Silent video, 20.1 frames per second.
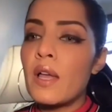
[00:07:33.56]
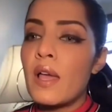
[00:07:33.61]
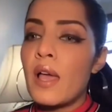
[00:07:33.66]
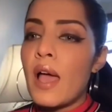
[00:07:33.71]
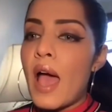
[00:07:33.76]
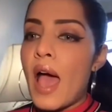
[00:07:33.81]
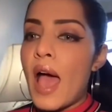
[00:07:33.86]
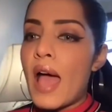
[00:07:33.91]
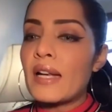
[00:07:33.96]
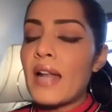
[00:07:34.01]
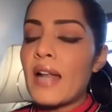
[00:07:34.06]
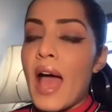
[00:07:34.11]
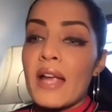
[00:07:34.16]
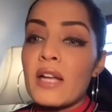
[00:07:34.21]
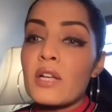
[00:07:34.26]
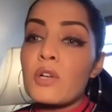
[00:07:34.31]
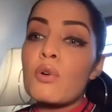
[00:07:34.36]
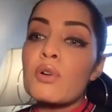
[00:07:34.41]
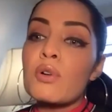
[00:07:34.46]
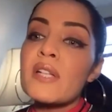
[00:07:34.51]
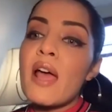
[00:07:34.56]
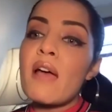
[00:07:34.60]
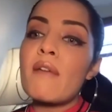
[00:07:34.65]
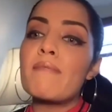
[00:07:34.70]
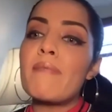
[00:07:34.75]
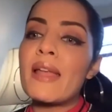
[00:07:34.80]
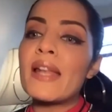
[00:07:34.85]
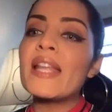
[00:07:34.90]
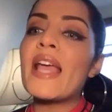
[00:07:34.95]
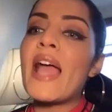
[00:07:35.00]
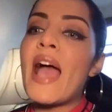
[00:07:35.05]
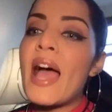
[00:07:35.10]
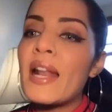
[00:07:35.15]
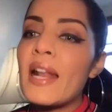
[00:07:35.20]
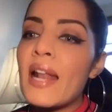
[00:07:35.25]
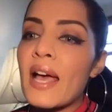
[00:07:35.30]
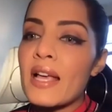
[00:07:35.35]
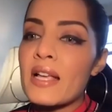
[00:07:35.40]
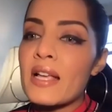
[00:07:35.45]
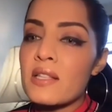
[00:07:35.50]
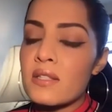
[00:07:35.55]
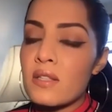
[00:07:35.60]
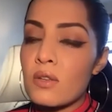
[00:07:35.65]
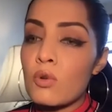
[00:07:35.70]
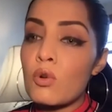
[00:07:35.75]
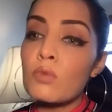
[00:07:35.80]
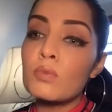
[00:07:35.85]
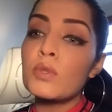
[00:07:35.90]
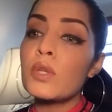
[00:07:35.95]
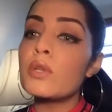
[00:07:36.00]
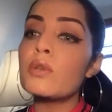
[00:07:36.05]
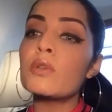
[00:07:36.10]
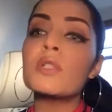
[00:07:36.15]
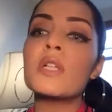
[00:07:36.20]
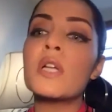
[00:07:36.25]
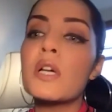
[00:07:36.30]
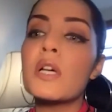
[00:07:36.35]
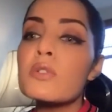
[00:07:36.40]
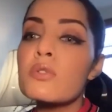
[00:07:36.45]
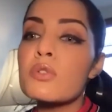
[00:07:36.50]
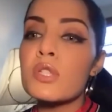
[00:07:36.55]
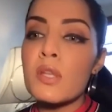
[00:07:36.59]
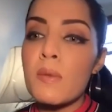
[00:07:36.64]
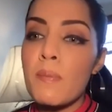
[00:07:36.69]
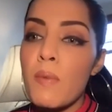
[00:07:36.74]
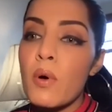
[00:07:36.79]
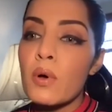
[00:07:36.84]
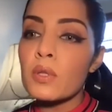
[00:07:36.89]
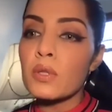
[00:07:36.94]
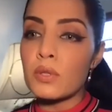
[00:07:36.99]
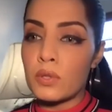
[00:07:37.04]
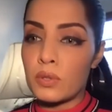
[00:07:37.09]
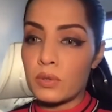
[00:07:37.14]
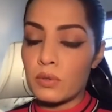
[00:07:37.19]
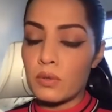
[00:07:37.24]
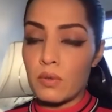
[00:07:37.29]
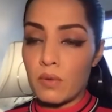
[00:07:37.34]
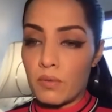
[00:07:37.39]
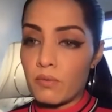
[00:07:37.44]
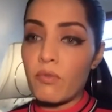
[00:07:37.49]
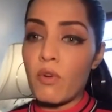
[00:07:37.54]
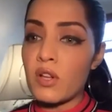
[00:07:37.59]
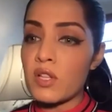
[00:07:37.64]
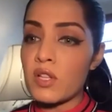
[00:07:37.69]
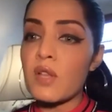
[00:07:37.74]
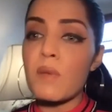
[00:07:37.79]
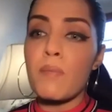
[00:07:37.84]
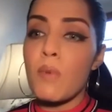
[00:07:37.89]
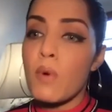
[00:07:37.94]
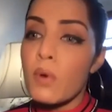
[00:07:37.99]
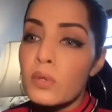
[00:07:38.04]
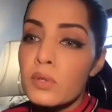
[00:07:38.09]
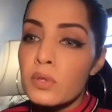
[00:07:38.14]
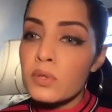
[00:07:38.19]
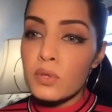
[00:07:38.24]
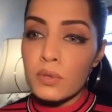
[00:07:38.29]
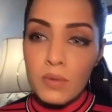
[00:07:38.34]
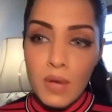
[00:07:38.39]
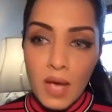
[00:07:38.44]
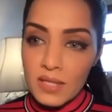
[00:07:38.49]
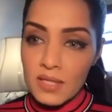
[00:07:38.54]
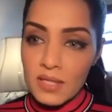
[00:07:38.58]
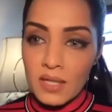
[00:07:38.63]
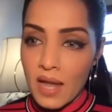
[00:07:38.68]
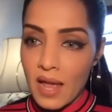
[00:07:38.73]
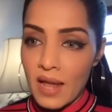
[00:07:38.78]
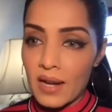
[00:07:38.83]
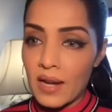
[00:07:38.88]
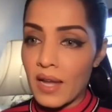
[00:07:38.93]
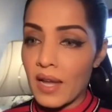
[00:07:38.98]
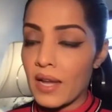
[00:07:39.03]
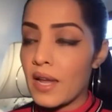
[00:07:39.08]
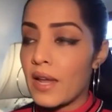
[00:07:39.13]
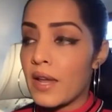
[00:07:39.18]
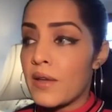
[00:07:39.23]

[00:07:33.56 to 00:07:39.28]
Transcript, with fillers: and I don't have many allies, whom do you turn to support to, for support to as an ally?